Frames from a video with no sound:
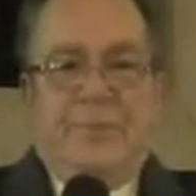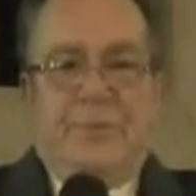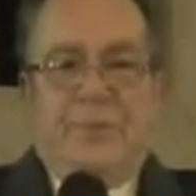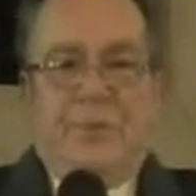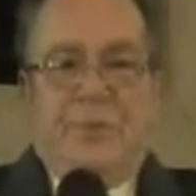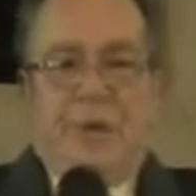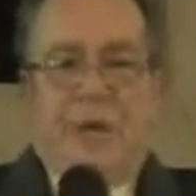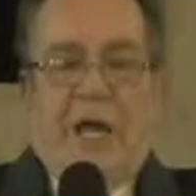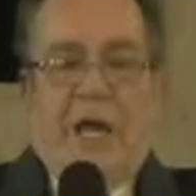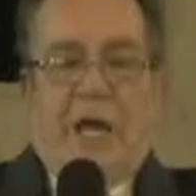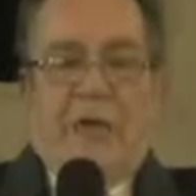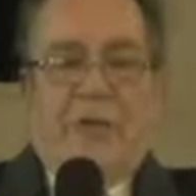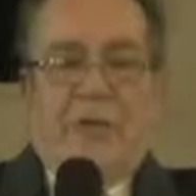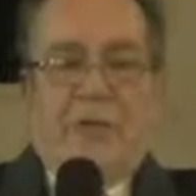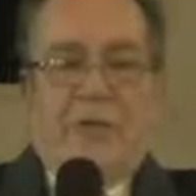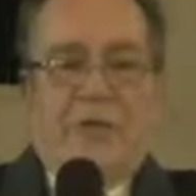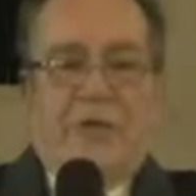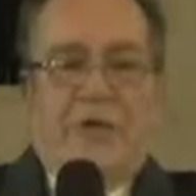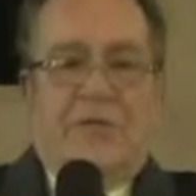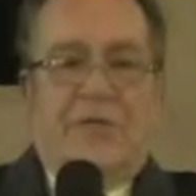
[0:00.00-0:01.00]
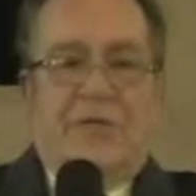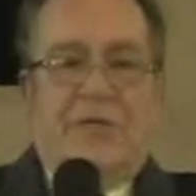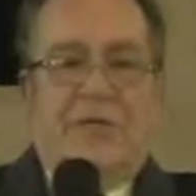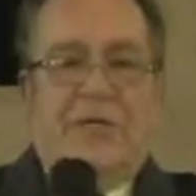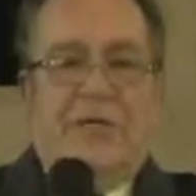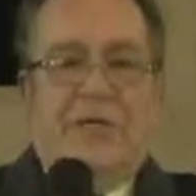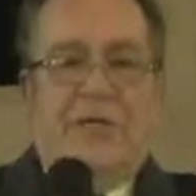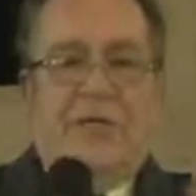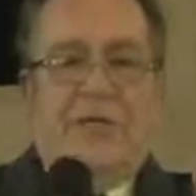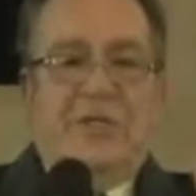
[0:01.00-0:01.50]
To allow yourself to
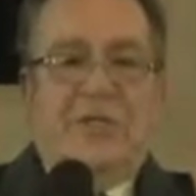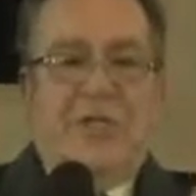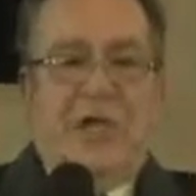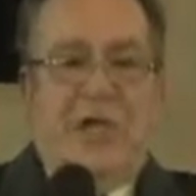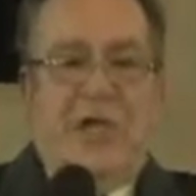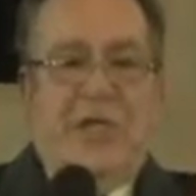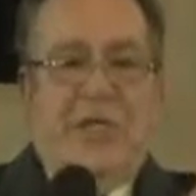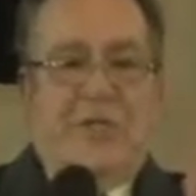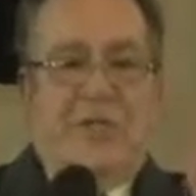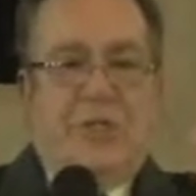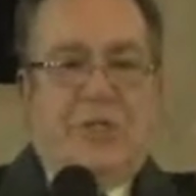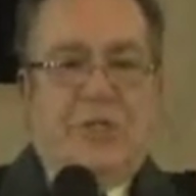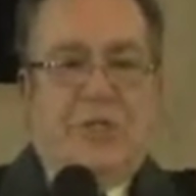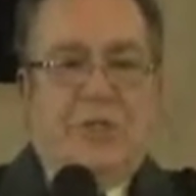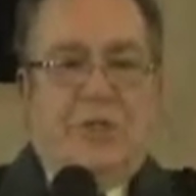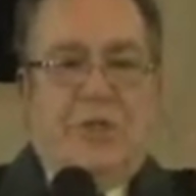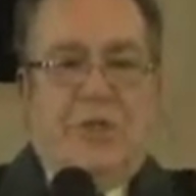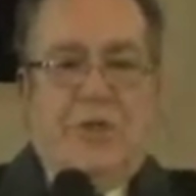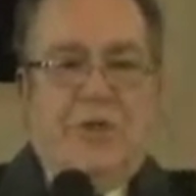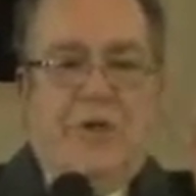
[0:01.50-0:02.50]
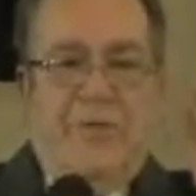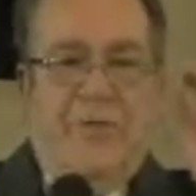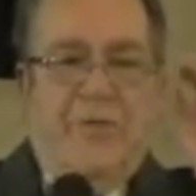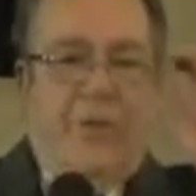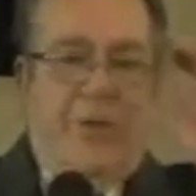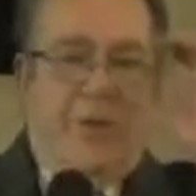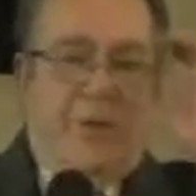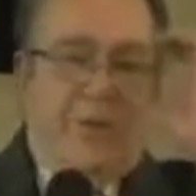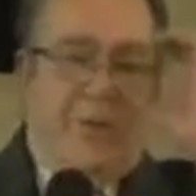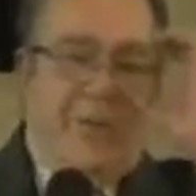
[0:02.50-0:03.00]
be the change that you're looking
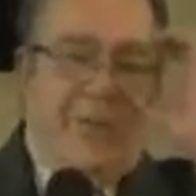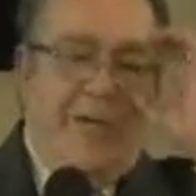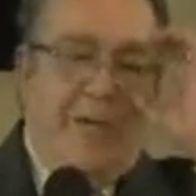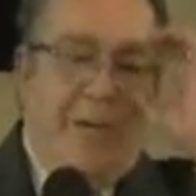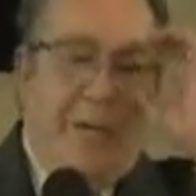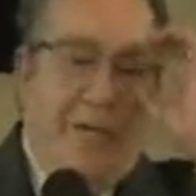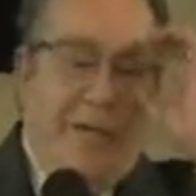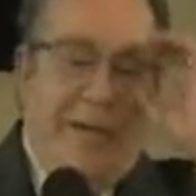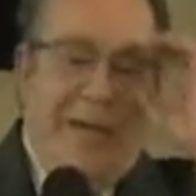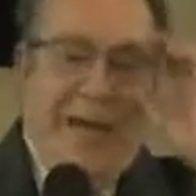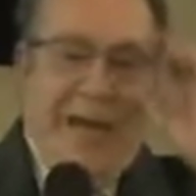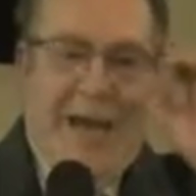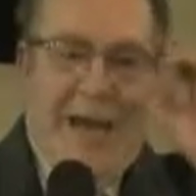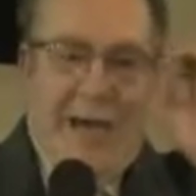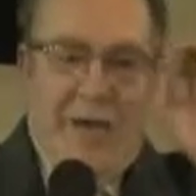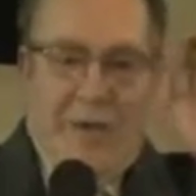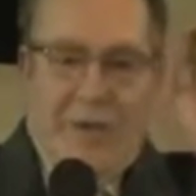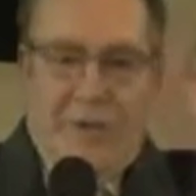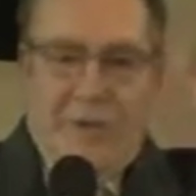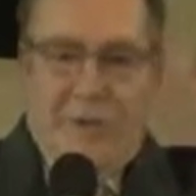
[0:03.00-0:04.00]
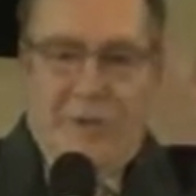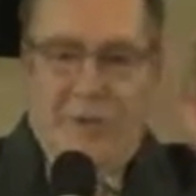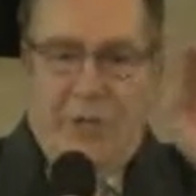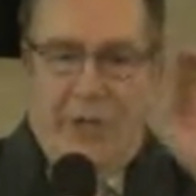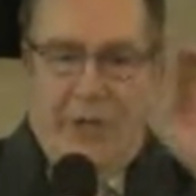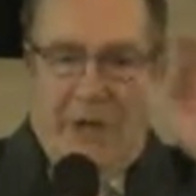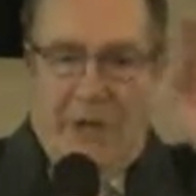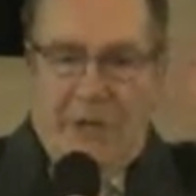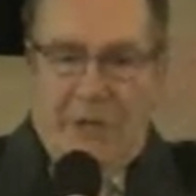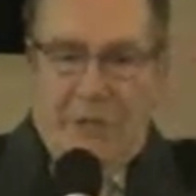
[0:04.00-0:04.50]
for, to be the attitude,
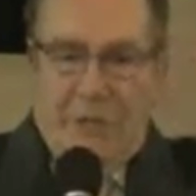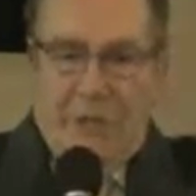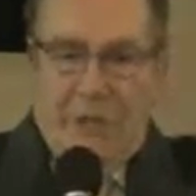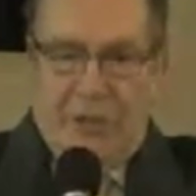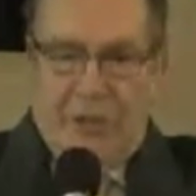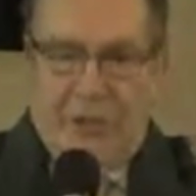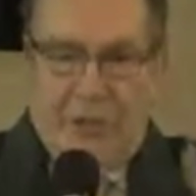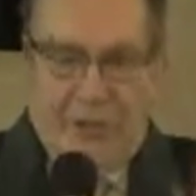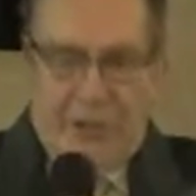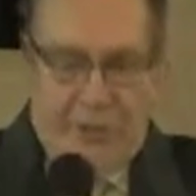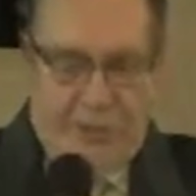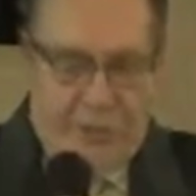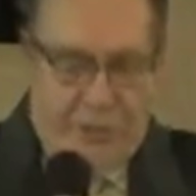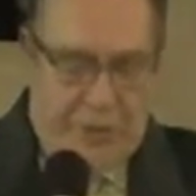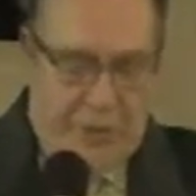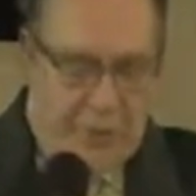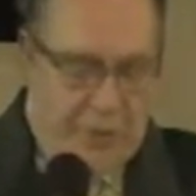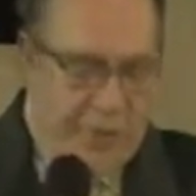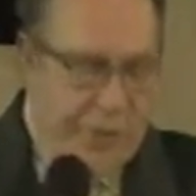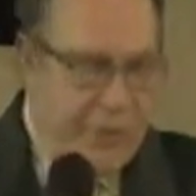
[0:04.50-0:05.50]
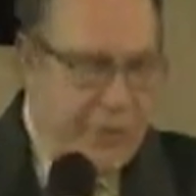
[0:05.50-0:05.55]
the consciousness that you're looking